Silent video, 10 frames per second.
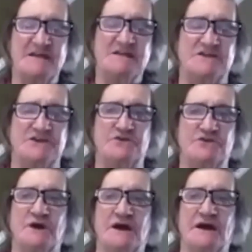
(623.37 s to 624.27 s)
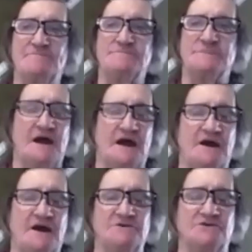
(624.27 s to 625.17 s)
you uh,
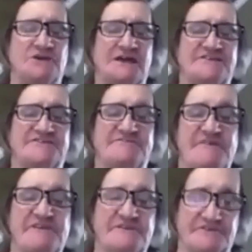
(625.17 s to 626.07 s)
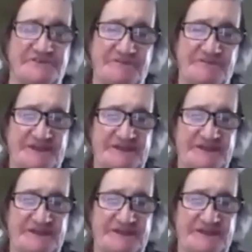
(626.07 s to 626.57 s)
look like a spirit or something.